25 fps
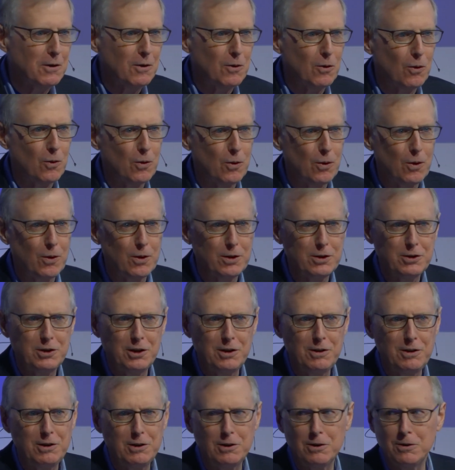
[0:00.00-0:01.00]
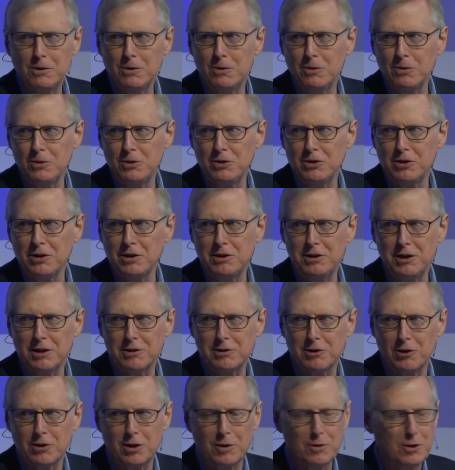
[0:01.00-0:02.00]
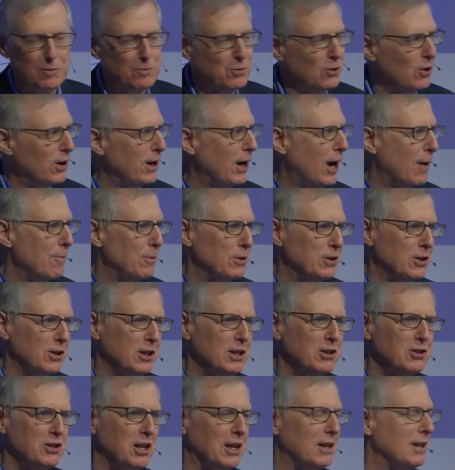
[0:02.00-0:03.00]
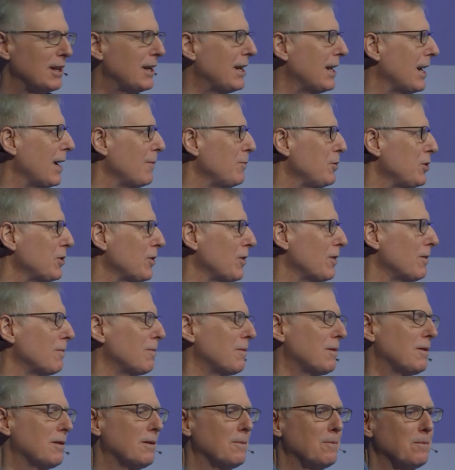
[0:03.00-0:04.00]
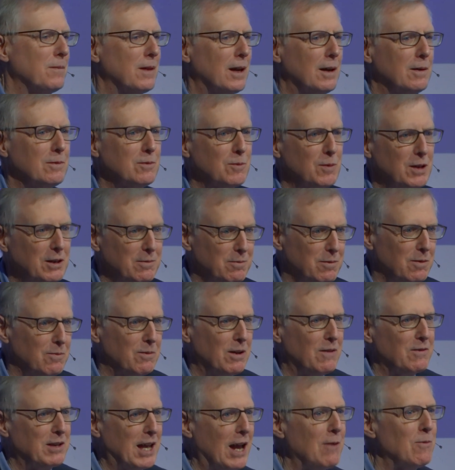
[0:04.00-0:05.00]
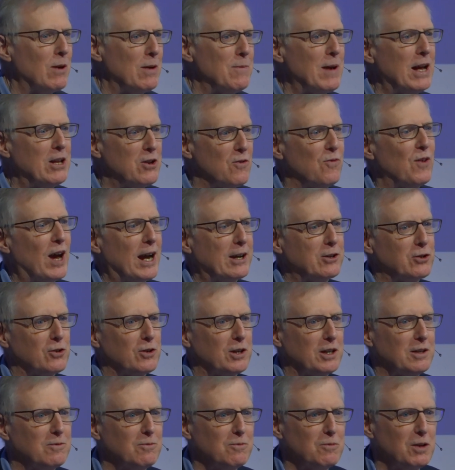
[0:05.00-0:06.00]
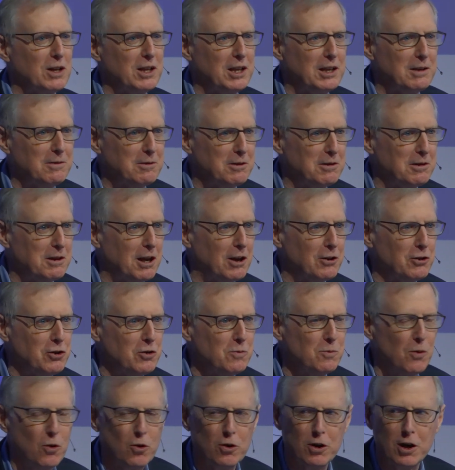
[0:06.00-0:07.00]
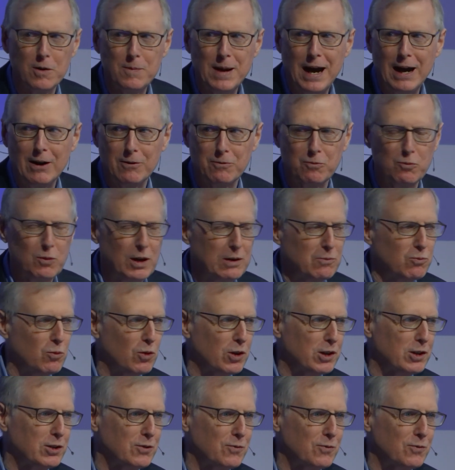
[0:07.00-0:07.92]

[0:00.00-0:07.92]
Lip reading: or do you just sort of deploy opportunistically? And I'm sure the gateway manufacturer can really tell you more about what works